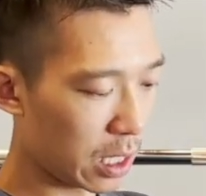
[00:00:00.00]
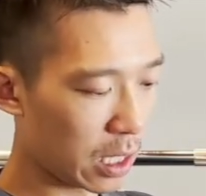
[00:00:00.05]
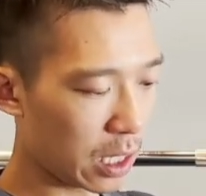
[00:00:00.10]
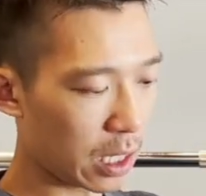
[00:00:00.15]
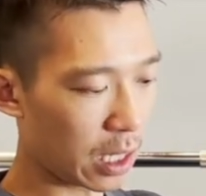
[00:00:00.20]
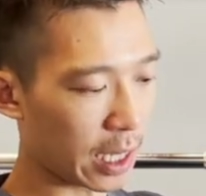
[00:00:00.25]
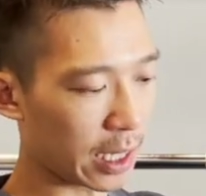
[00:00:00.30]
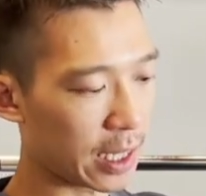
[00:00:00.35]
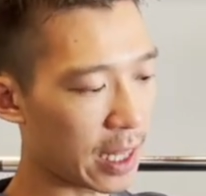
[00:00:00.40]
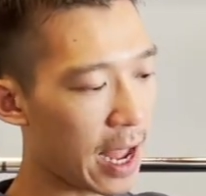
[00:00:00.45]

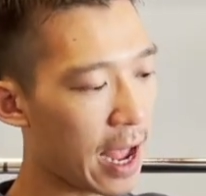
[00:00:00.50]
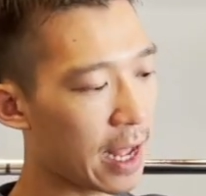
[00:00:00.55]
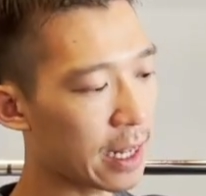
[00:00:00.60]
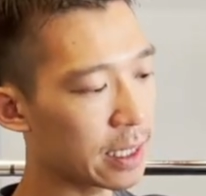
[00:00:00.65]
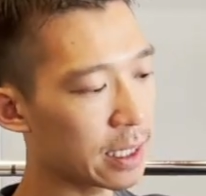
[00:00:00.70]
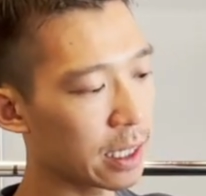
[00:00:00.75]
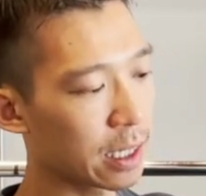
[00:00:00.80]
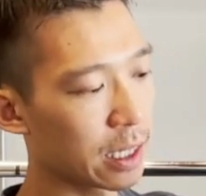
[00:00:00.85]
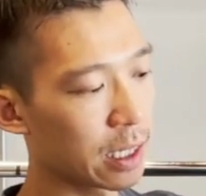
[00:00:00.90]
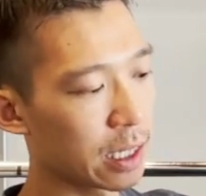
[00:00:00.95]
like
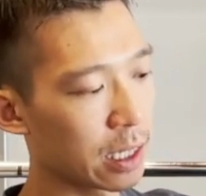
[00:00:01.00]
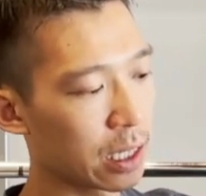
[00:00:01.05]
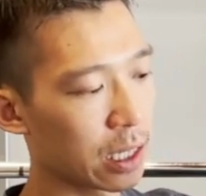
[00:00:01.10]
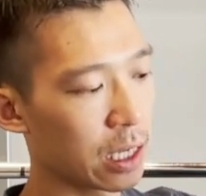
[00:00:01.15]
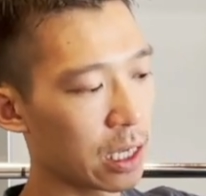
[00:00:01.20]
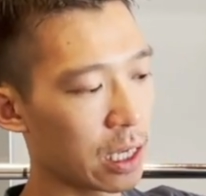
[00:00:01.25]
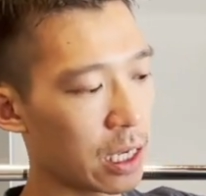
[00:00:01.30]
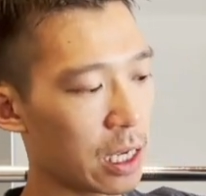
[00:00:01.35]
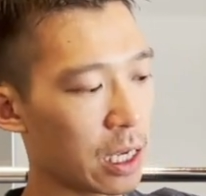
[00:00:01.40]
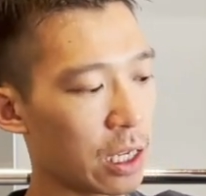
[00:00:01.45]
that,
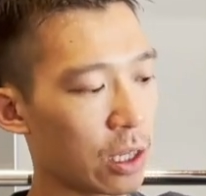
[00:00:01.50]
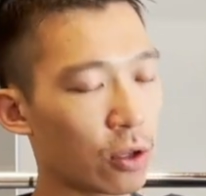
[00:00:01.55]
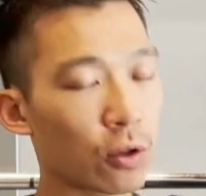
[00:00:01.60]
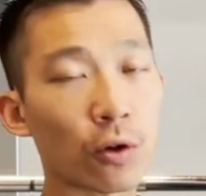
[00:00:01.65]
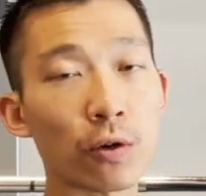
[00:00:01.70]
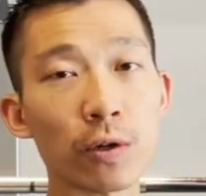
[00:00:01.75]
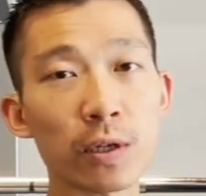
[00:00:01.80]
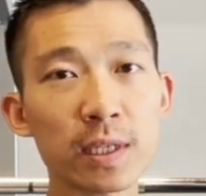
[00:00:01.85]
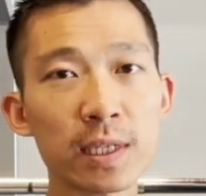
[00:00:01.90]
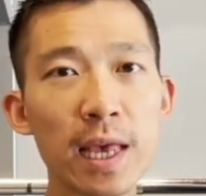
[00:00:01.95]
throw
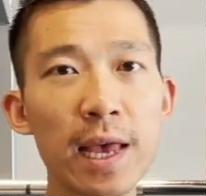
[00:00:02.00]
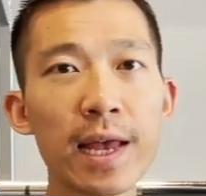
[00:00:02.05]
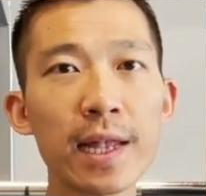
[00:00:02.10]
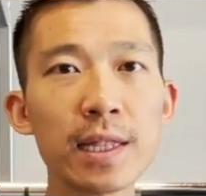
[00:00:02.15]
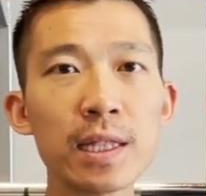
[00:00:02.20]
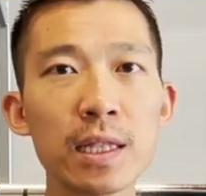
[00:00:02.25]
this end